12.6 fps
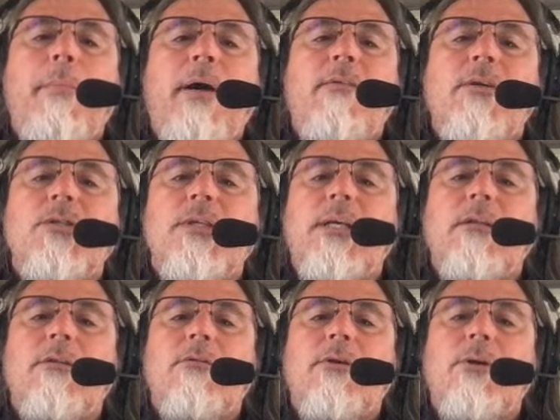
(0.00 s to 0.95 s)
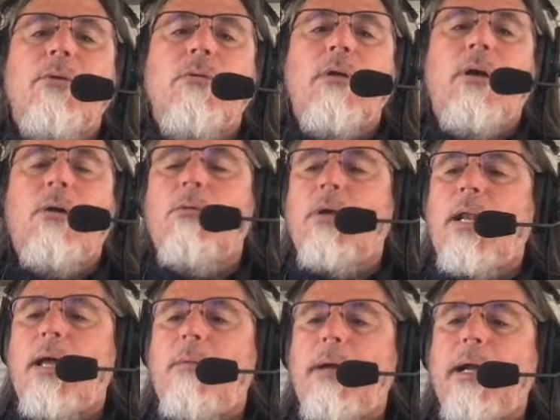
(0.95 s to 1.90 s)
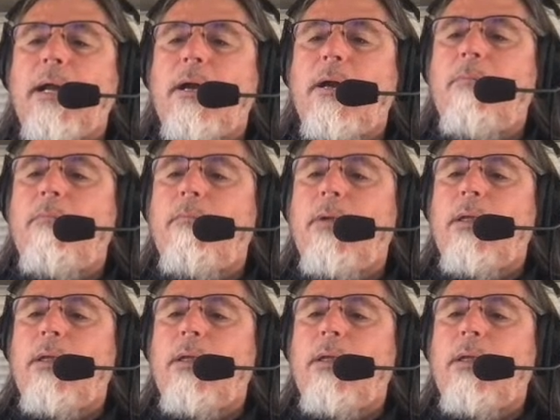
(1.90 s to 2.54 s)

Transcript: above us to get through on the climb back up.